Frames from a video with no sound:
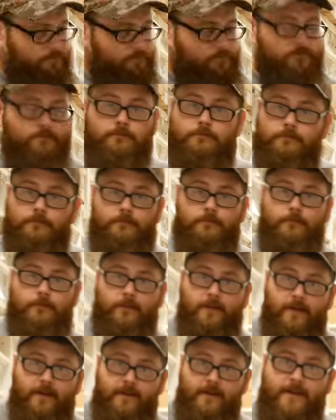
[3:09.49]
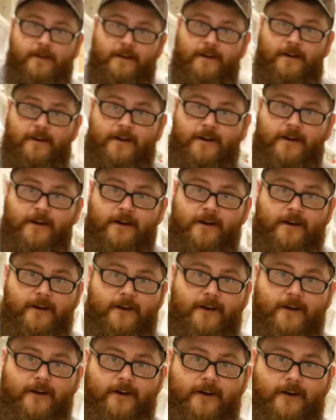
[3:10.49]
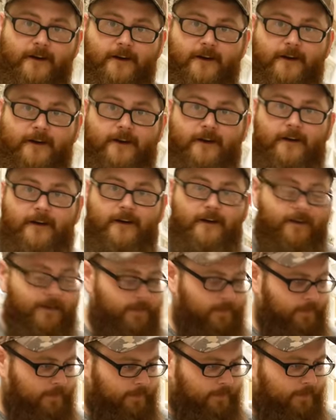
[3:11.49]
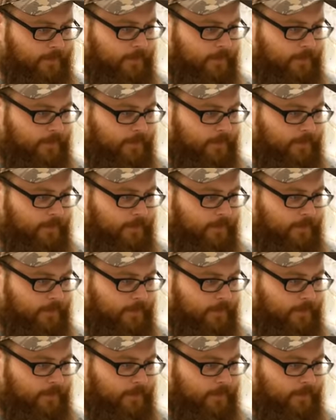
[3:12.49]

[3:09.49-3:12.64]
[no speech]